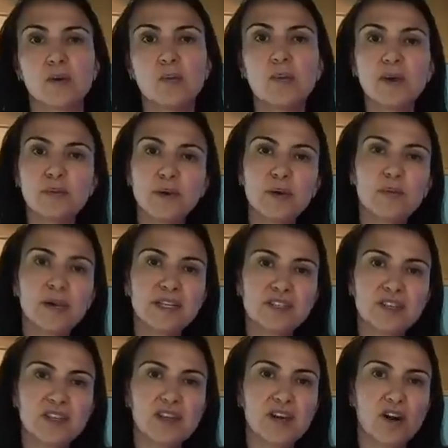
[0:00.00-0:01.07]
When we went
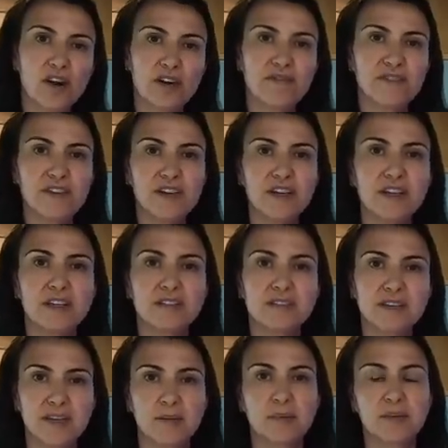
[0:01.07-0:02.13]
to the RV
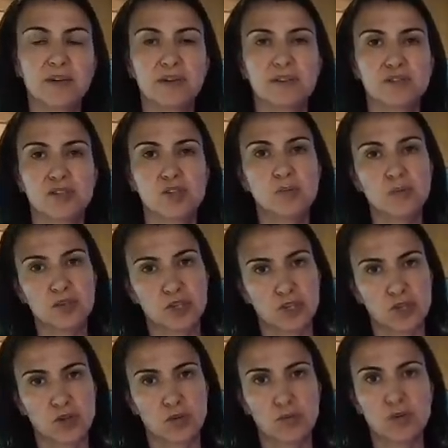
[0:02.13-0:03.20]
Tampa Super
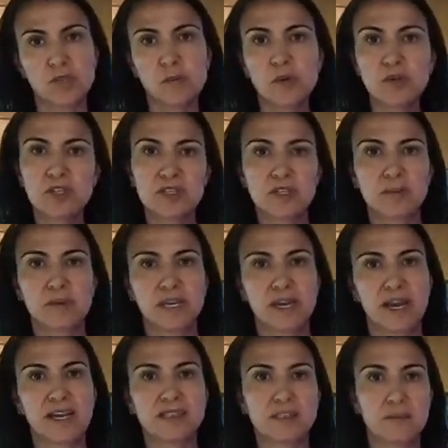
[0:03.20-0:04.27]
Show, we spoke to somebody
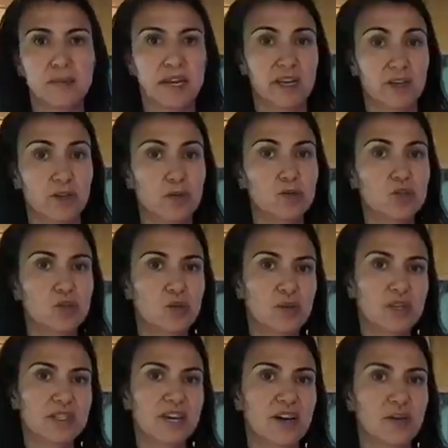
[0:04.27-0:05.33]
at Dometic who showed
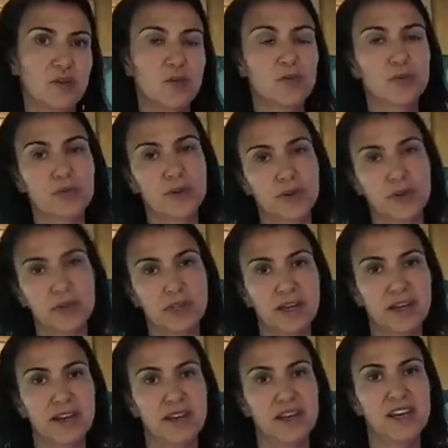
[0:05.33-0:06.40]
us how to order it
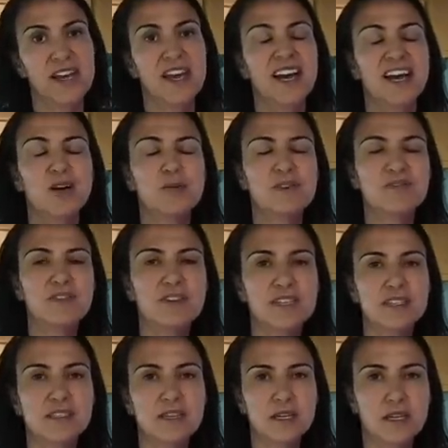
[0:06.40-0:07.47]
online. However,
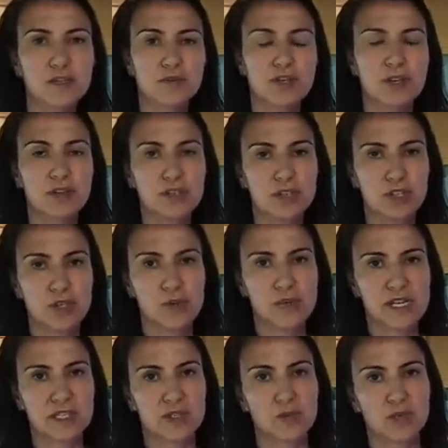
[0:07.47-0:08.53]
it's $100
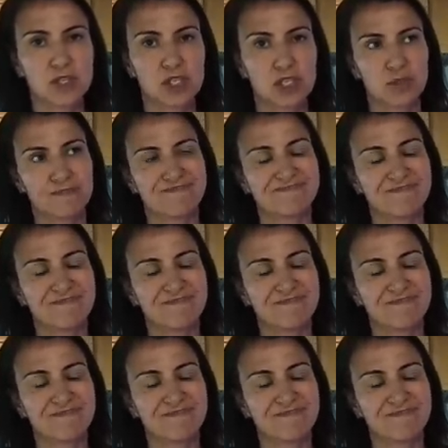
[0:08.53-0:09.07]
US, which,